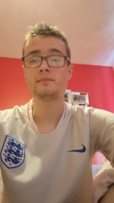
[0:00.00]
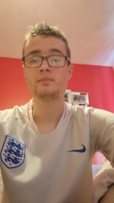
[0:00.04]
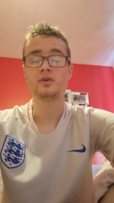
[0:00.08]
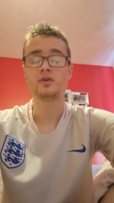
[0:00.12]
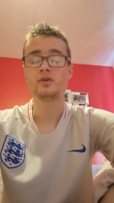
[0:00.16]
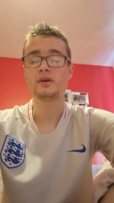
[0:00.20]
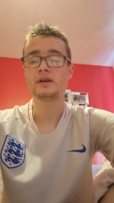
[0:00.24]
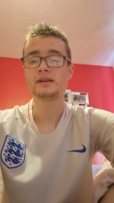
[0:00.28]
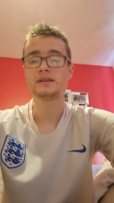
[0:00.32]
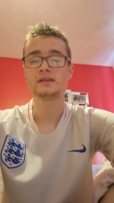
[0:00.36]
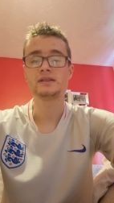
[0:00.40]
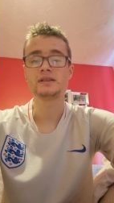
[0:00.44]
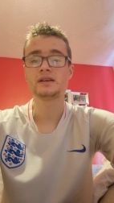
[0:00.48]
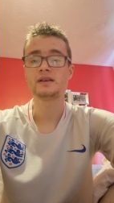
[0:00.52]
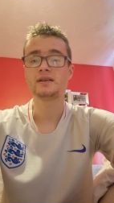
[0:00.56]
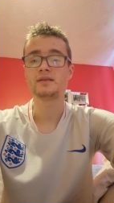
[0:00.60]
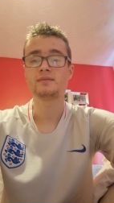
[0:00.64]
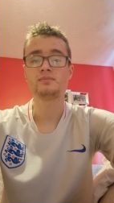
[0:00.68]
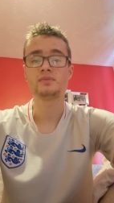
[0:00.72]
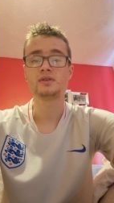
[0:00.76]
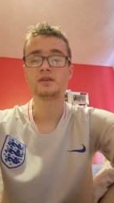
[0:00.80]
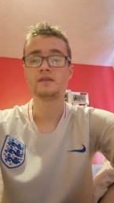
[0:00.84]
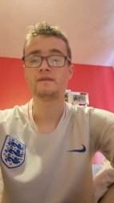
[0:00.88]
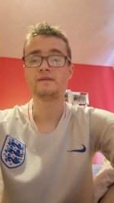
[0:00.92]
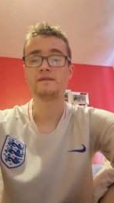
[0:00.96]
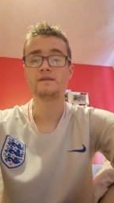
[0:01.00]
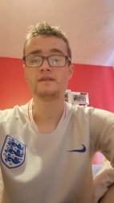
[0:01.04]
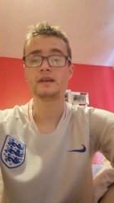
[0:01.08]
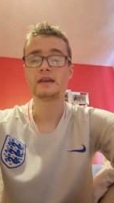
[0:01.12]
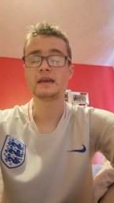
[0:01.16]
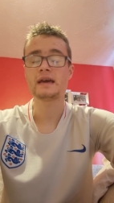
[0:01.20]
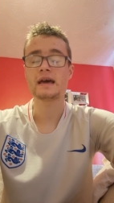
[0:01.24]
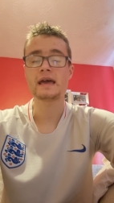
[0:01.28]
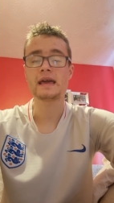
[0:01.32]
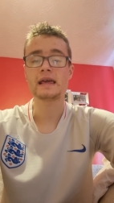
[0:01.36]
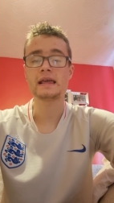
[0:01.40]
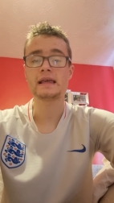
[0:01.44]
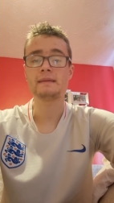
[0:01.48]
but in terms of the
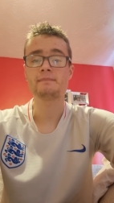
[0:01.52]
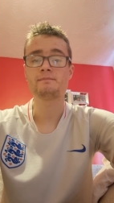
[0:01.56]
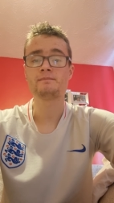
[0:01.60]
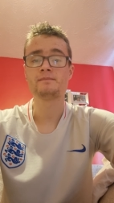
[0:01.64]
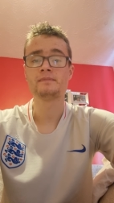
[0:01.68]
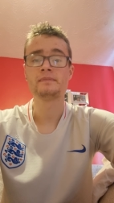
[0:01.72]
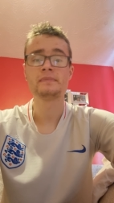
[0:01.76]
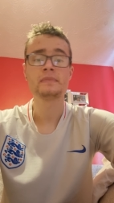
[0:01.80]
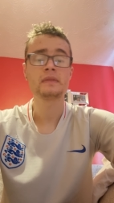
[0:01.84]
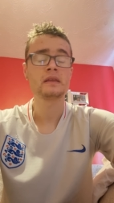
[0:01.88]
game,